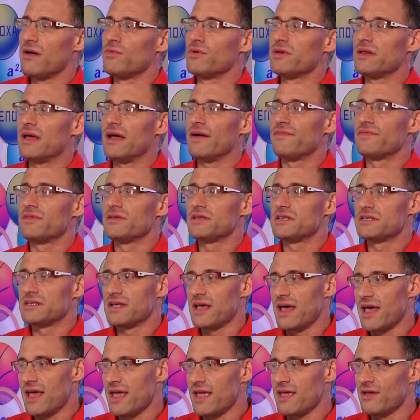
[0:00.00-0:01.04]
I would have to
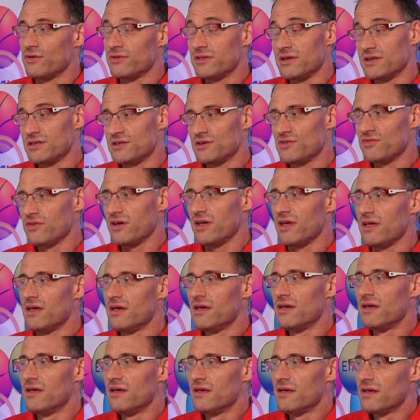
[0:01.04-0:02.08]
say, or disagree,
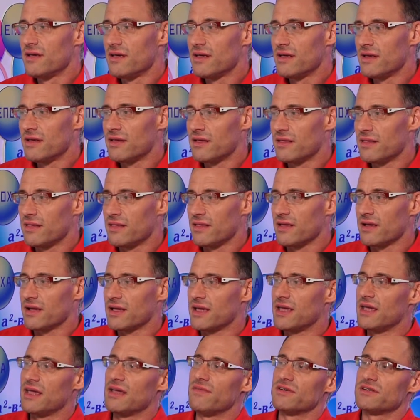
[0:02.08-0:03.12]
that
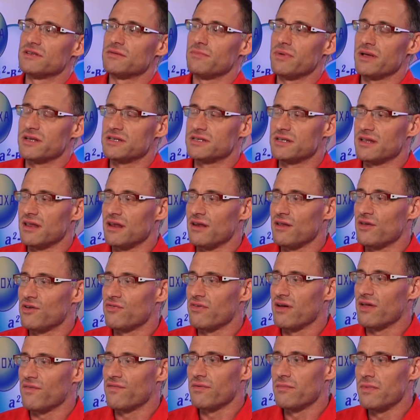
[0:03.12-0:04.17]
Kiev is the best city in
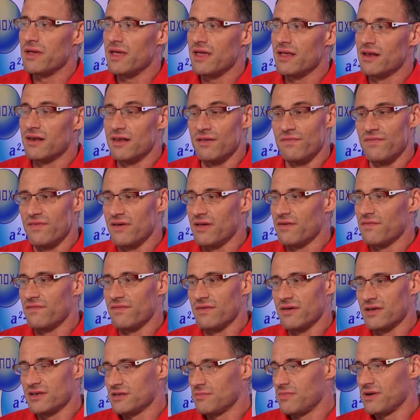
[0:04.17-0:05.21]
Ukraine. For me,
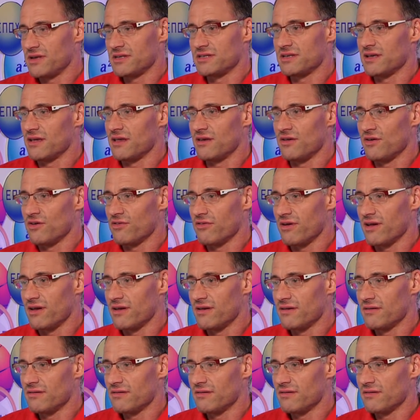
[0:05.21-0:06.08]
Lviv is the best city in Ukraine.